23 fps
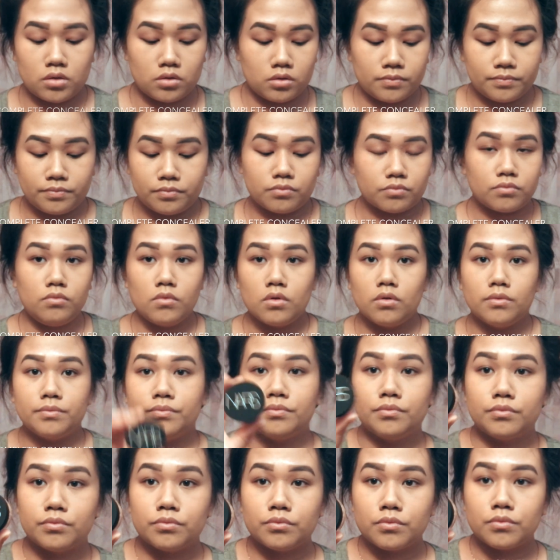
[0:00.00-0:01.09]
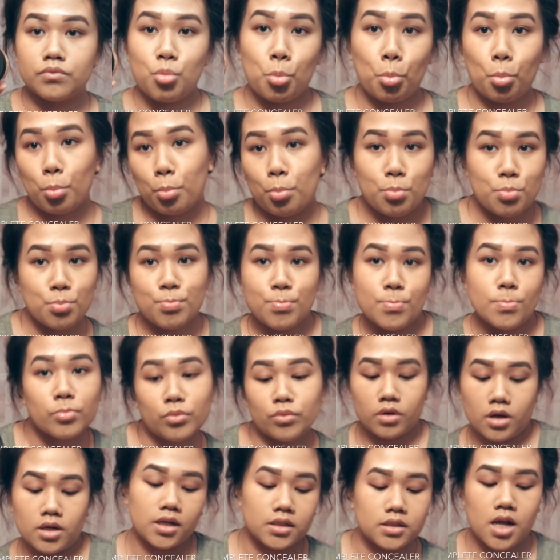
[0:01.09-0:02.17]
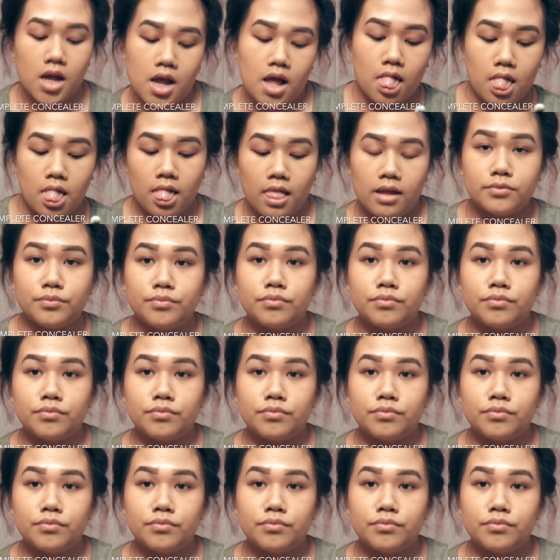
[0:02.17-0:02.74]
The concealer that I'm going to be using today is the NARS